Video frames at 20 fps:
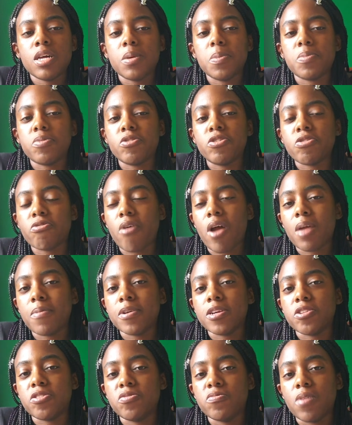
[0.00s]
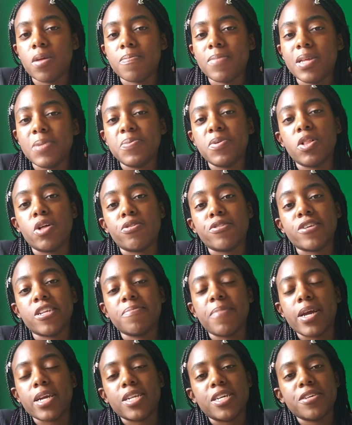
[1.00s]
prescribing to what people are
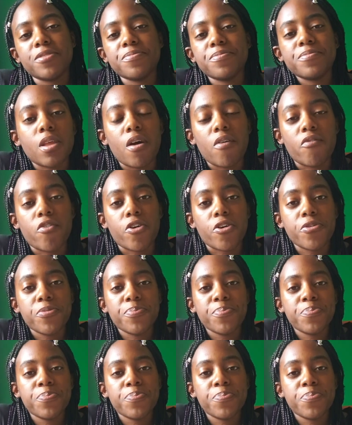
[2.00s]
expecting of her,